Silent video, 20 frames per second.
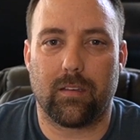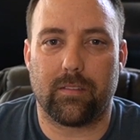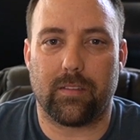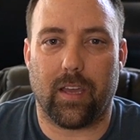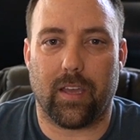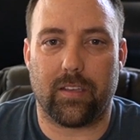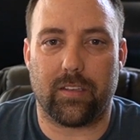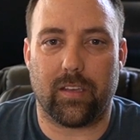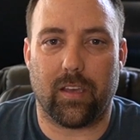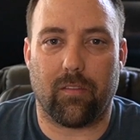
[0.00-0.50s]

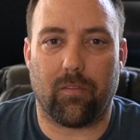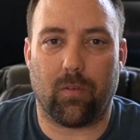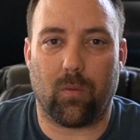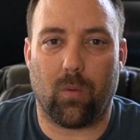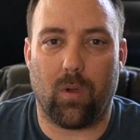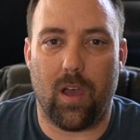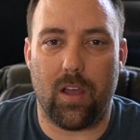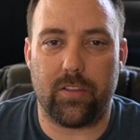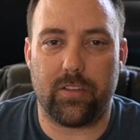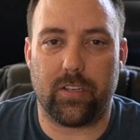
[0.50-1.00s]
Thanks again for
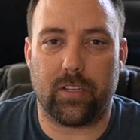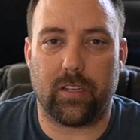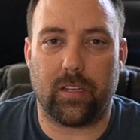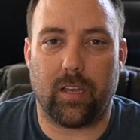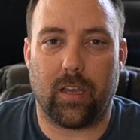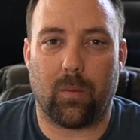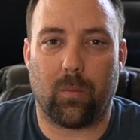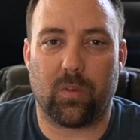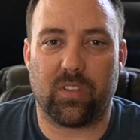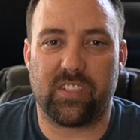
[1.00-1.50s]
watching,
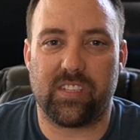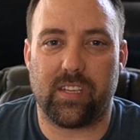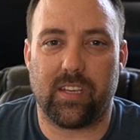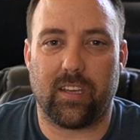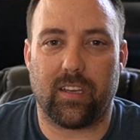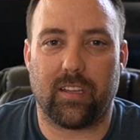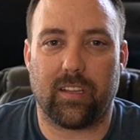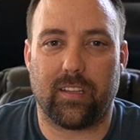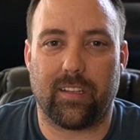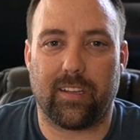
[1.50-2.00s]
and we'll see
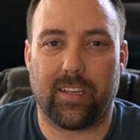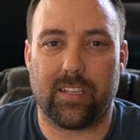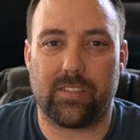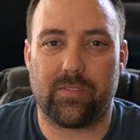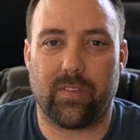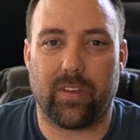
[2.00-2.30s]
you in the next